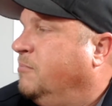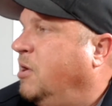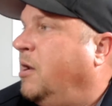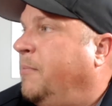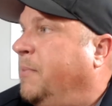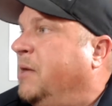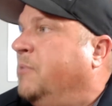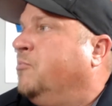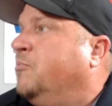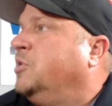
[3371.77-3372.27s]
But I
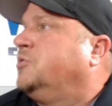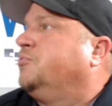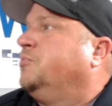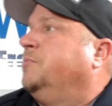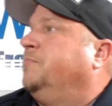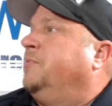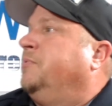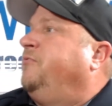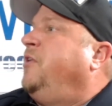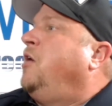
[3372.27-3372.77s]
mean,
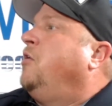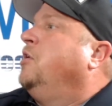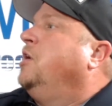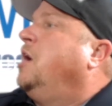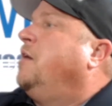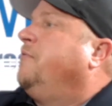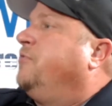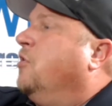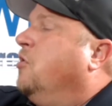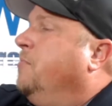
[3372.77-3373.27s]
fair
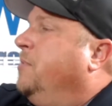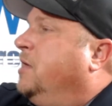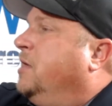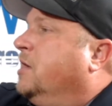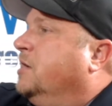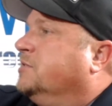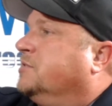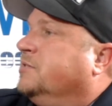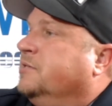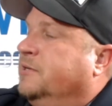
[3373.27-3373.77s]
enough though,
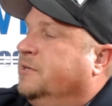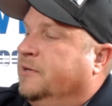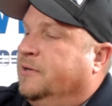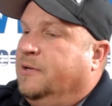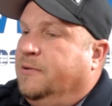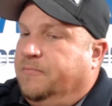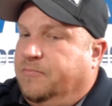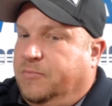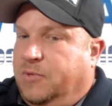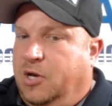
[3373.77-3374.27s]
because
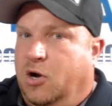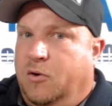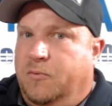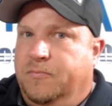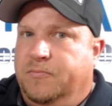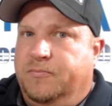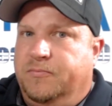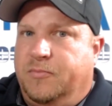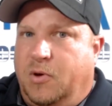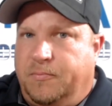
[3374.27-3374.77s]

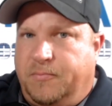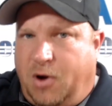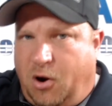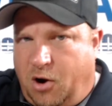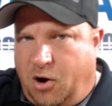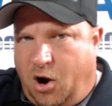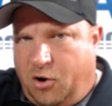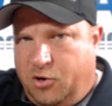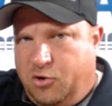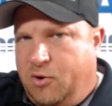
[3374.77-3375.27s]

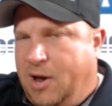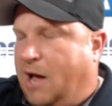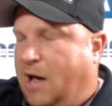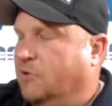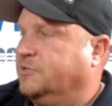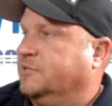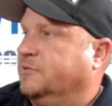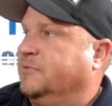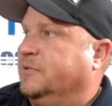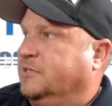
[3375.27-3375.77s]
our new
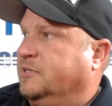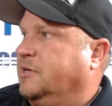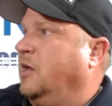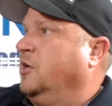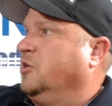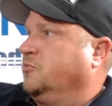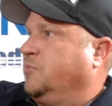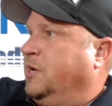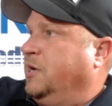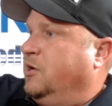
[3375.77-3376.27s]
house is on
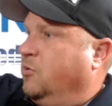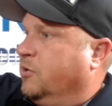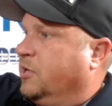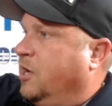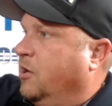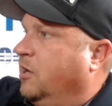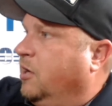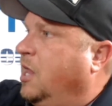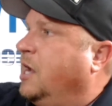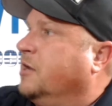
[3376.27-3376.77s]
his way to North
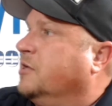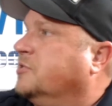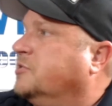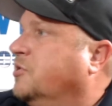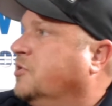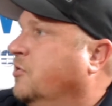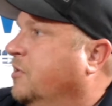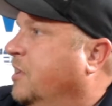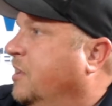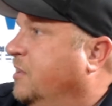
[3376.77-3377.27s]
Carolina.
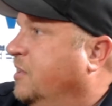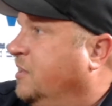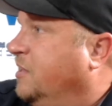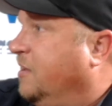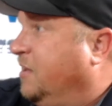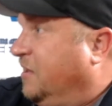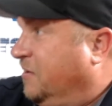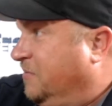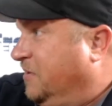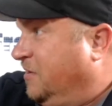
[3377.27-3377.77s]
So
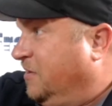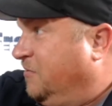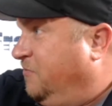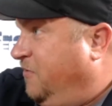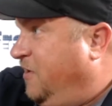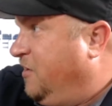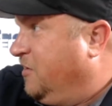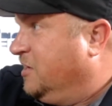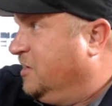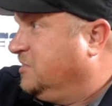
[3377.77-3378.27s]
in
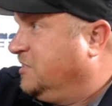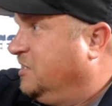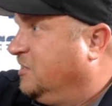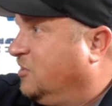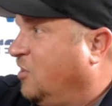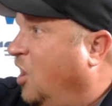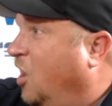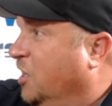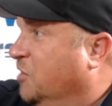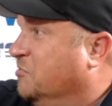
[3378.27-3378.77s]
fairness, he
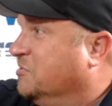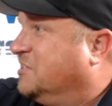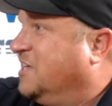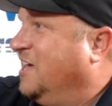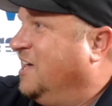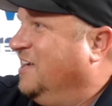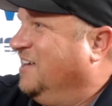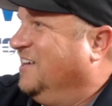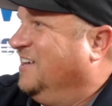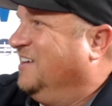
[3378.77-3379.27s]
thought he was
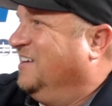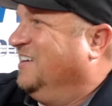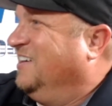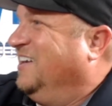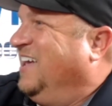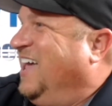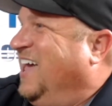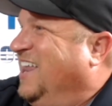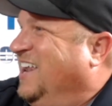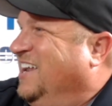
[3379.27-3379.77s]

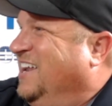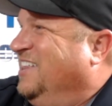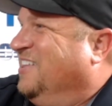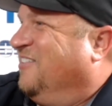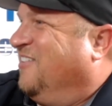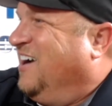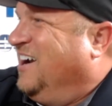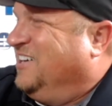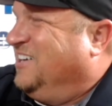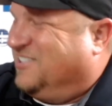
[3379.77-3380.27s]
heading in the
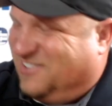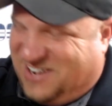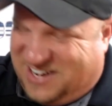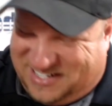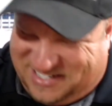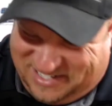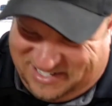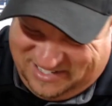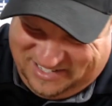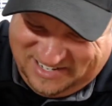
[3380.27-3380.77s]
right
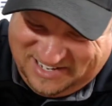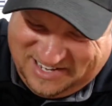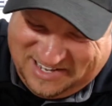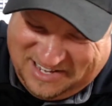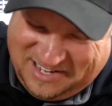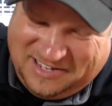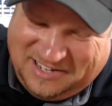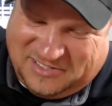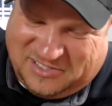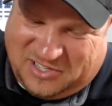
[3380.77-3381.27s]
direction.
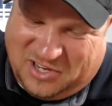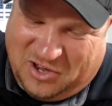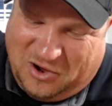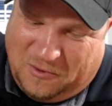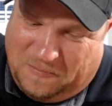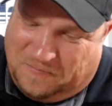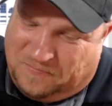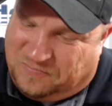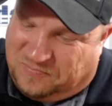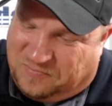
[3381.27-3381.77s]

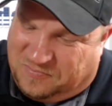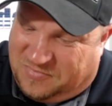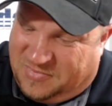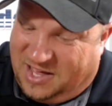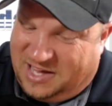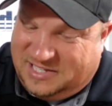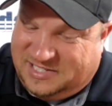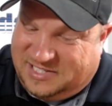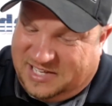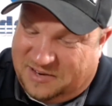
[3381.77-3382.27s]
So,
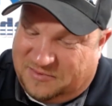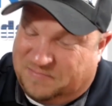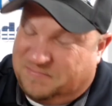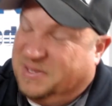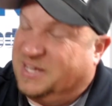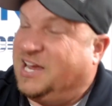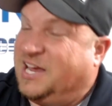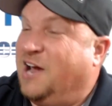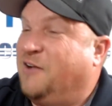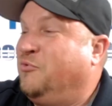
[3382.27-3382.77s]
like I said,
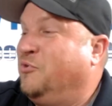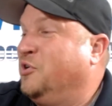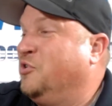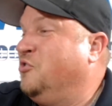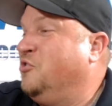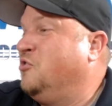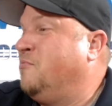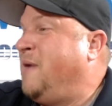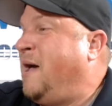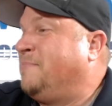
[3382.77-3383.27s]
be careful where
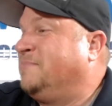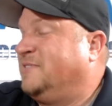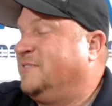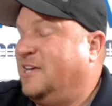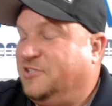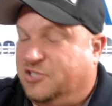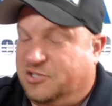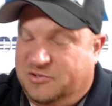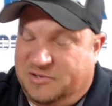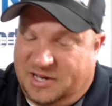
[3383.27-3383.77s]
Google Maps
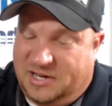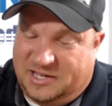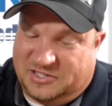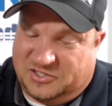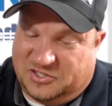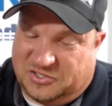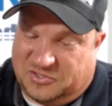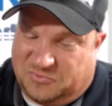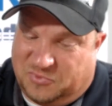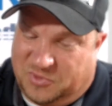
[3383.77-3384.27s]
sends you. It's
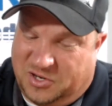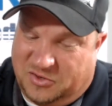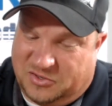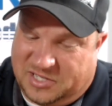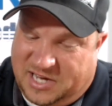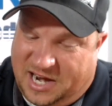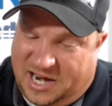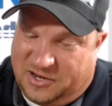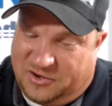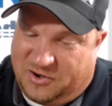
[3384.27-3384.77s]
just one of those
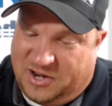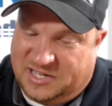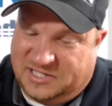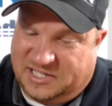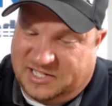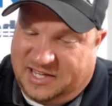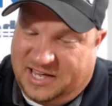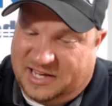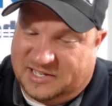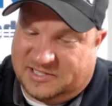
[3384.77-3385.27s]
kind of
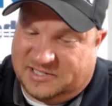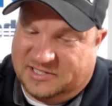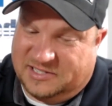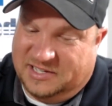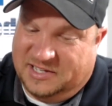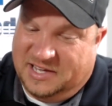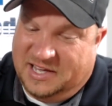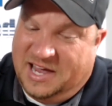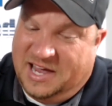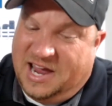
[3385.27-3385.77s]
crazy things.
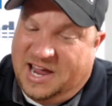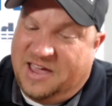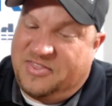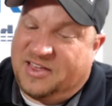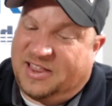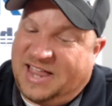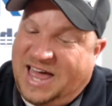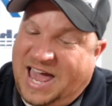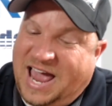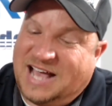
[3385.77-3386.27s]
And
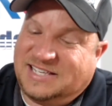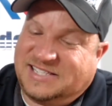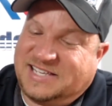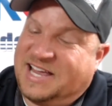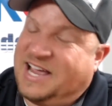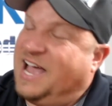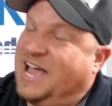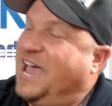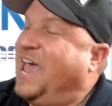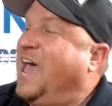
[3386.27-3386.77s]
the last
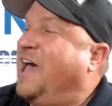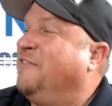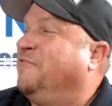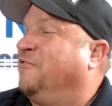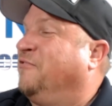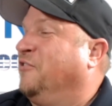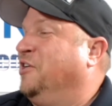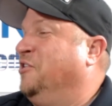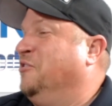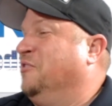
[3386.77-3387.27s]
thing I have
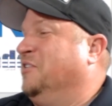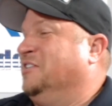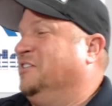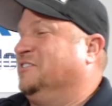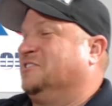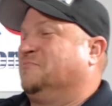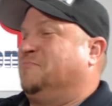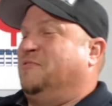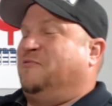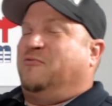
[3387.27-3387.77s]
for you
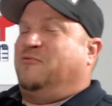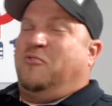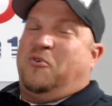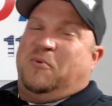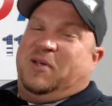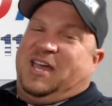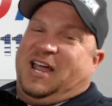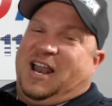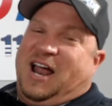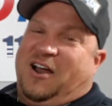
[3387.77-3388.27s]
is, before
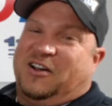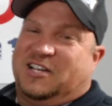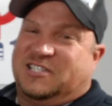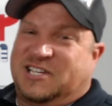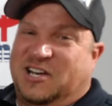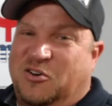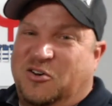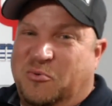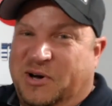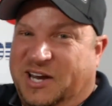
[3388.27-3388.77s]
we get out of here, because
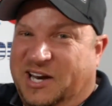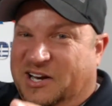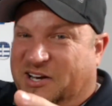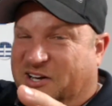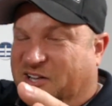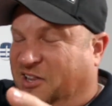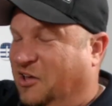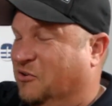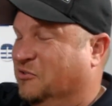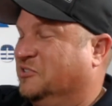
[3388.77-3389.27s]
I know we're getting
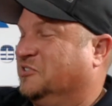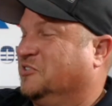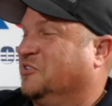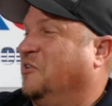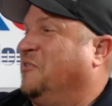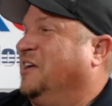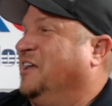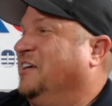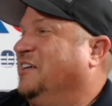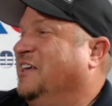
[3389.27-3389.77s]
close, so
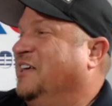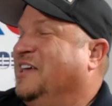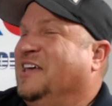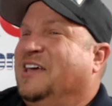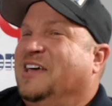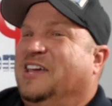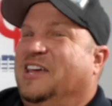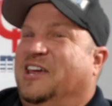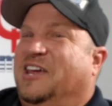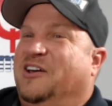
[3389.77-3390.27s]
I want to.
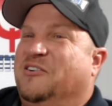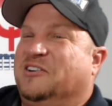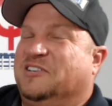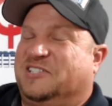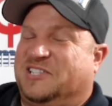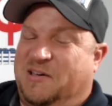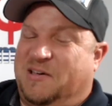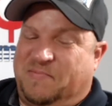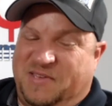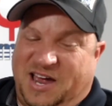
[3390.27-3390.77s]
Here is
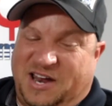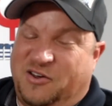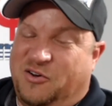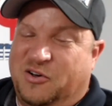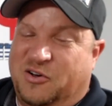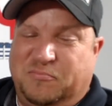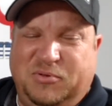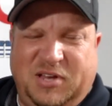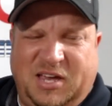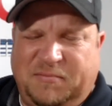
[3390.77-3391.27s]
something I know
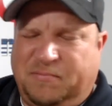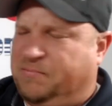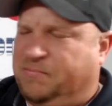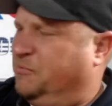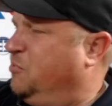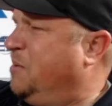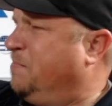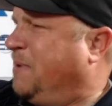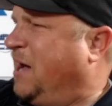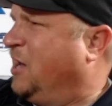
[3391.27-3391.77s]
it
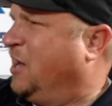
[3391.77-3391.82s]
went by